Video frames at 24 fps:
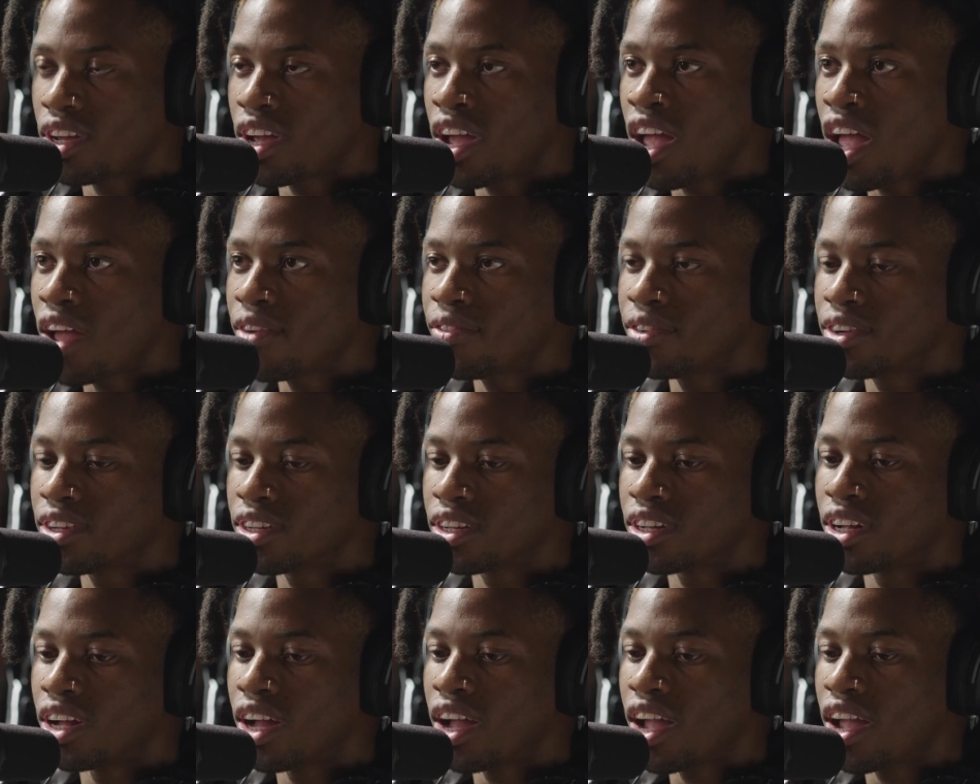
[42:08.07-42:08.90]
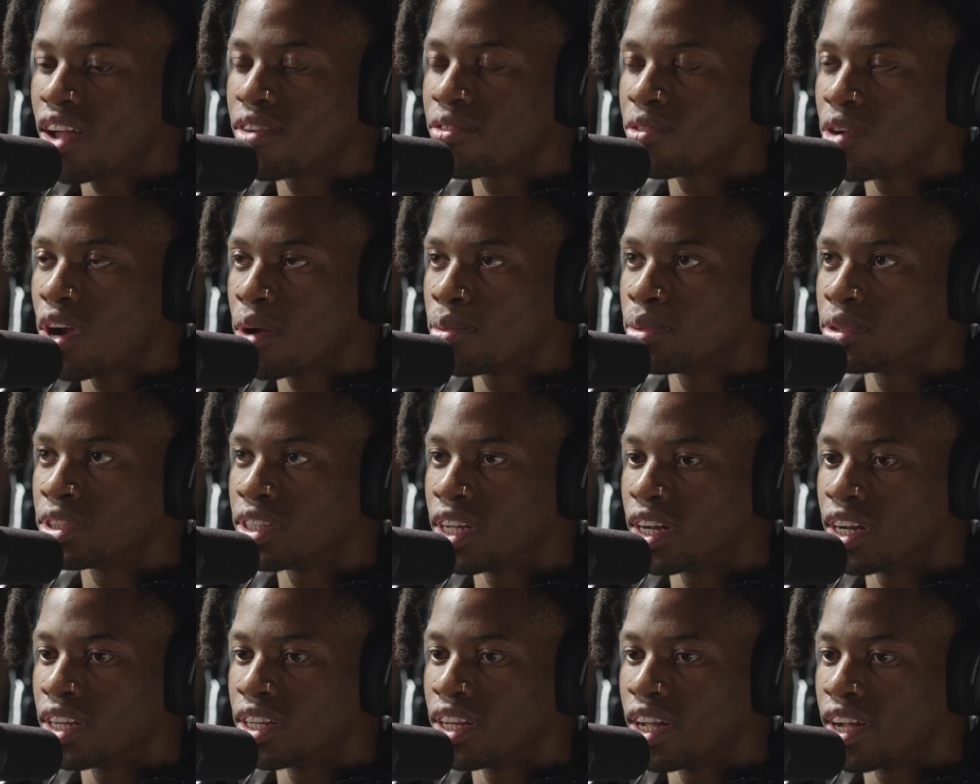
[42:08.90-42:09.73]
Yeah, I have rappers
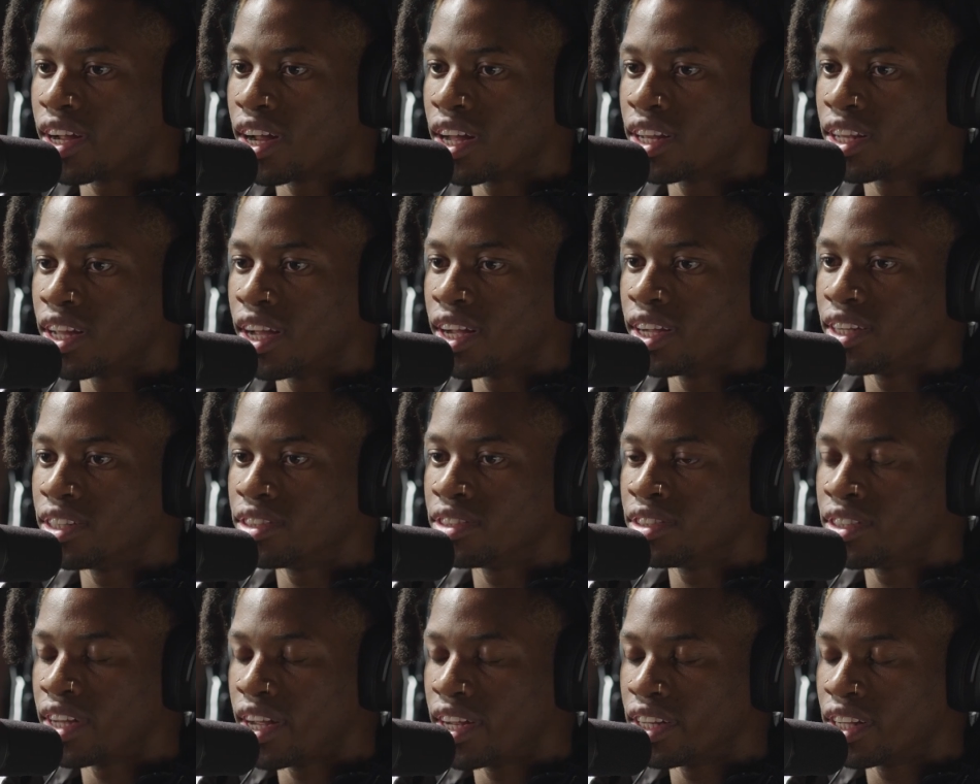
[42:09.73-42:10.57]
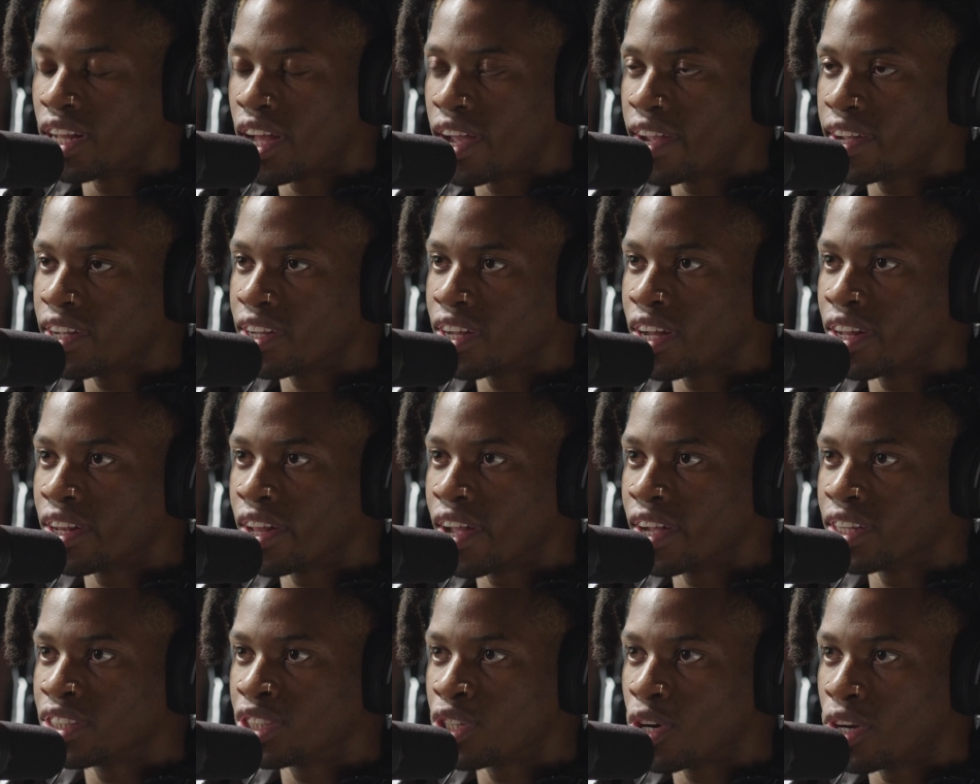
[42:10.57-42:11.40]
that I like. I like Daylight. I
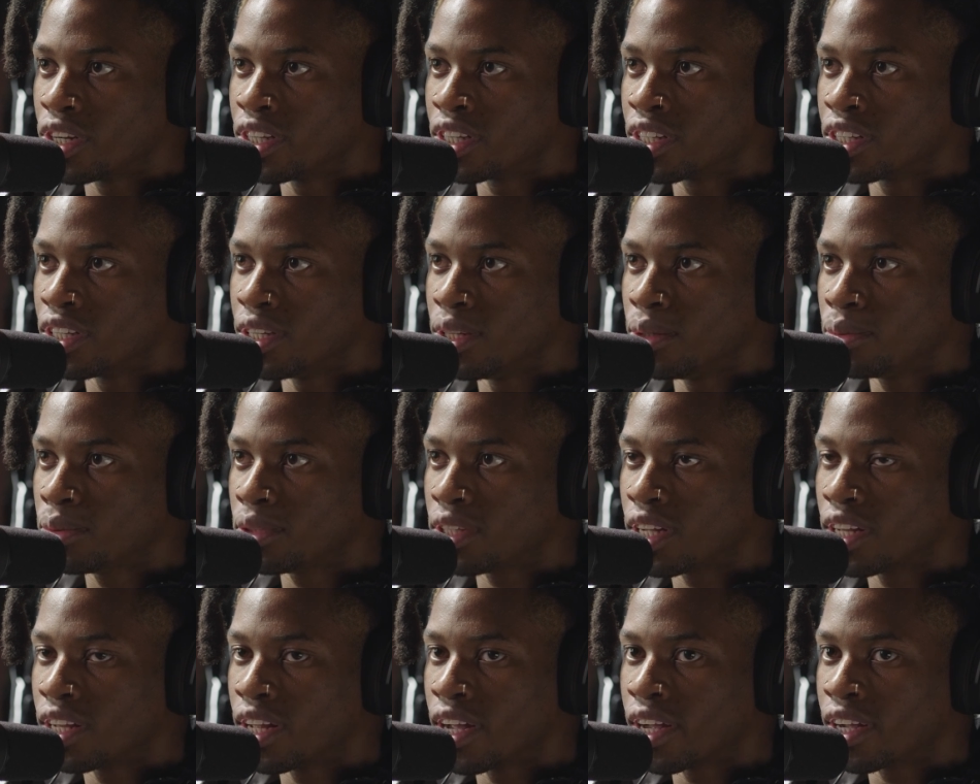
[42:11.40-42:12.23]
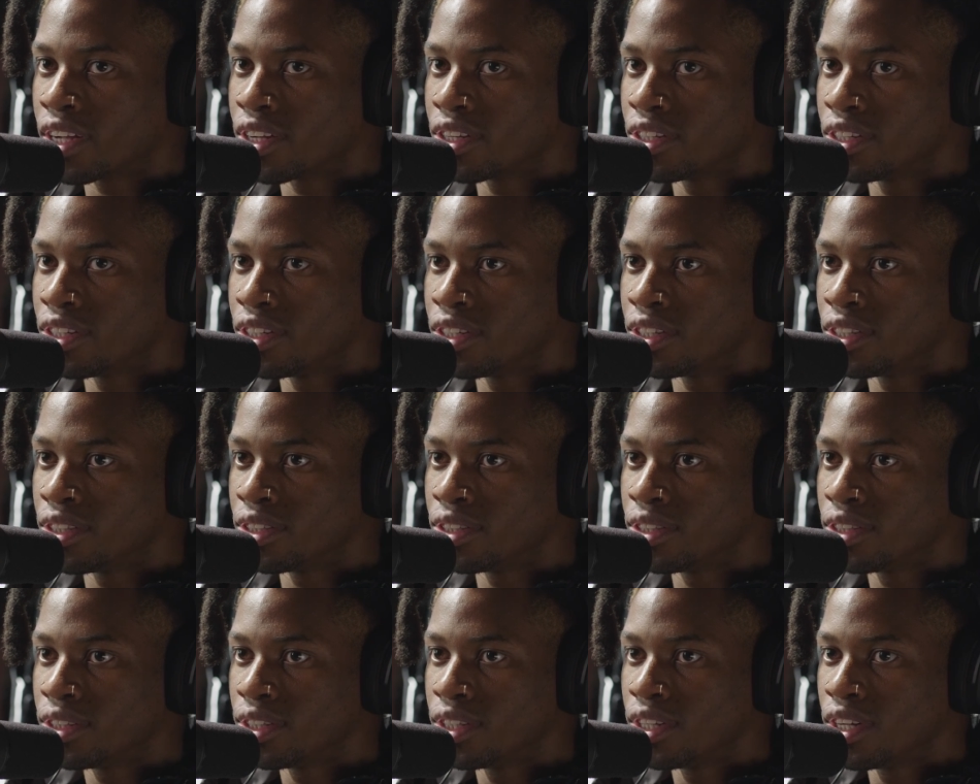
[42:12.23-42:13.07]
like Charlie Clips. I like
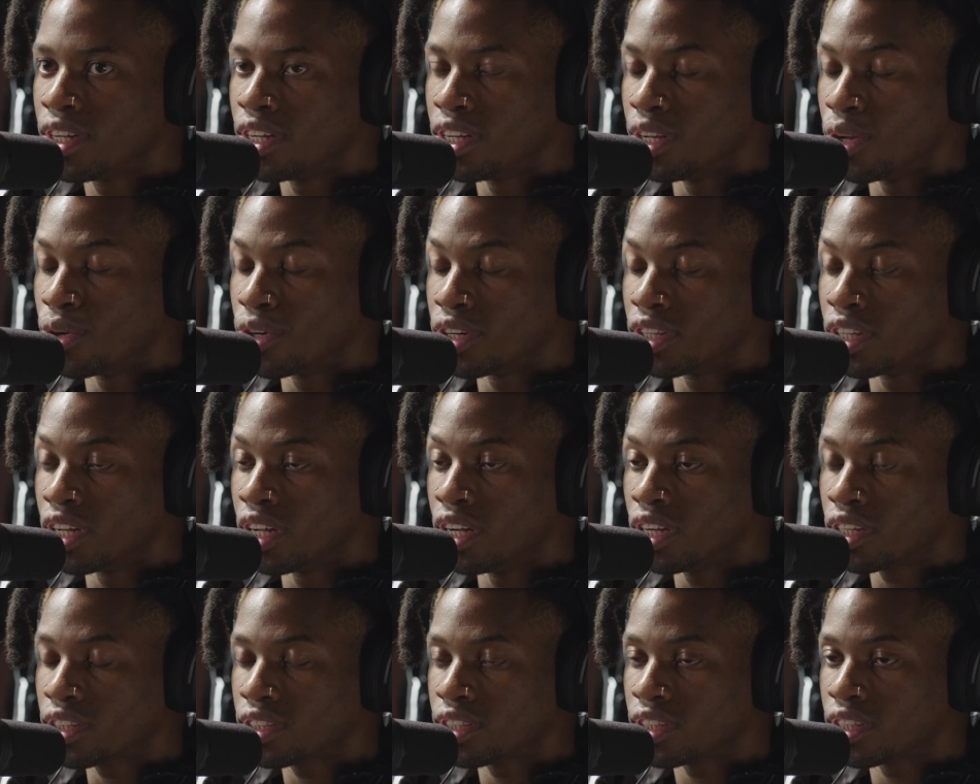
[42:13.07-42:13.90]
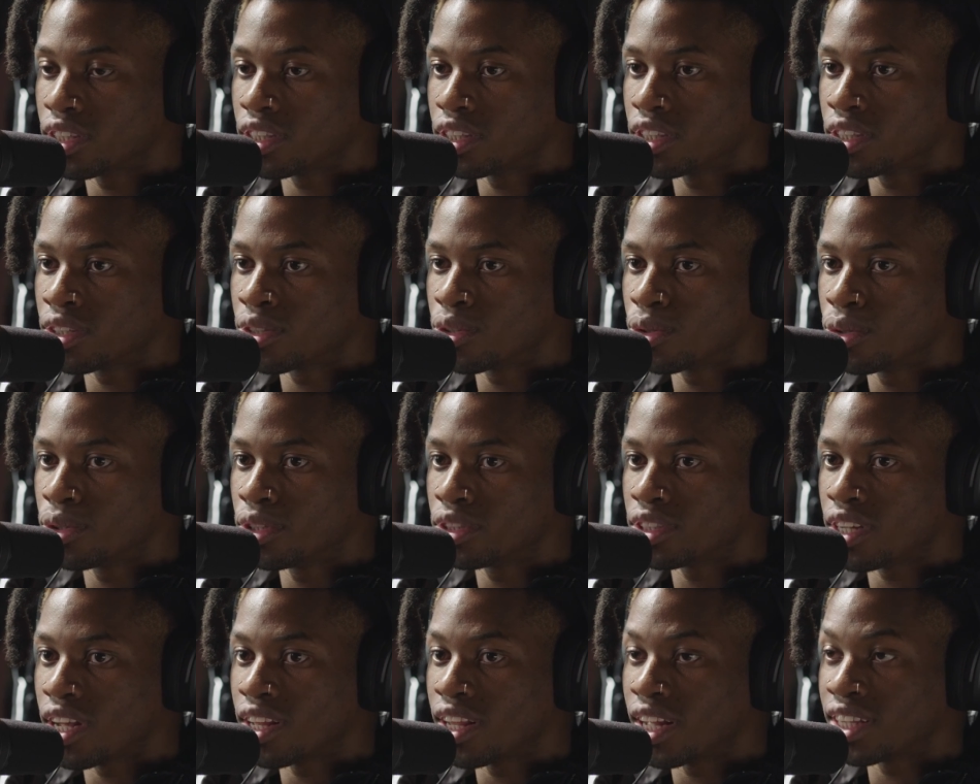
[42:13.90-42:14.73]
Loaded Lux, of
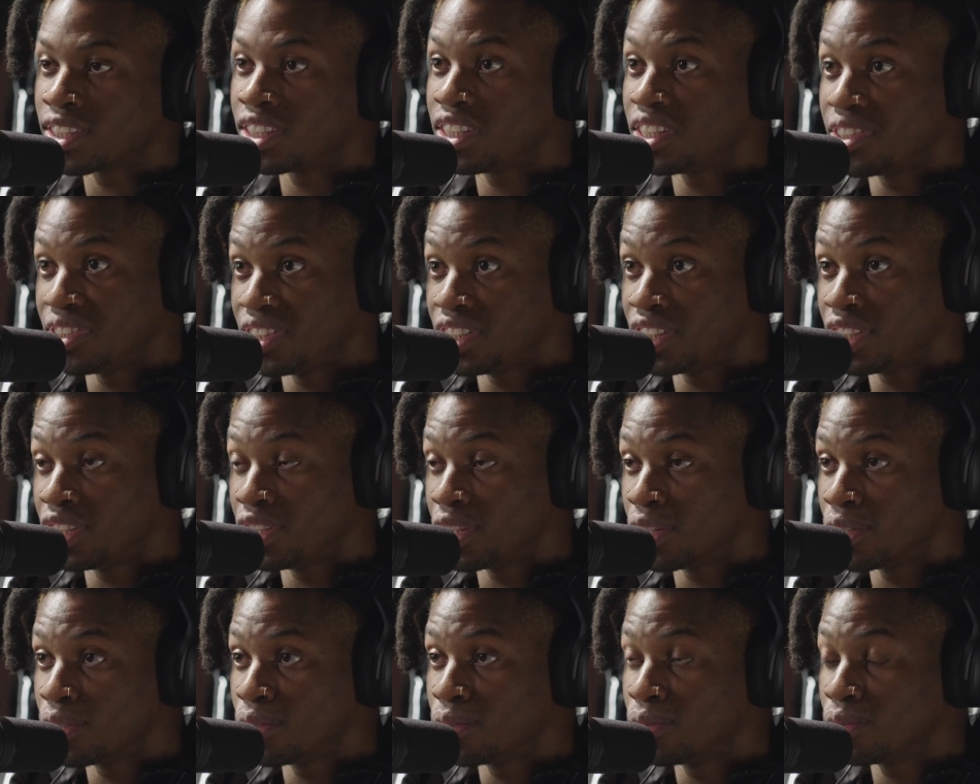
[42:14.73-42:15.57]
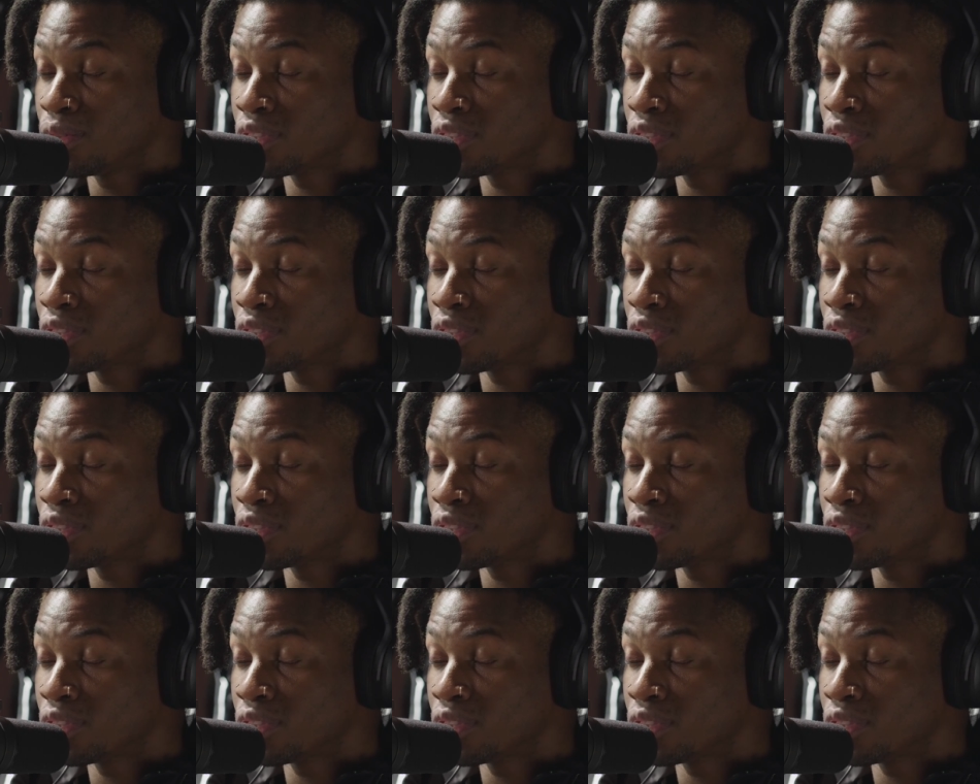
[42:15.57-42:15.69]
course. I like Serious Jones.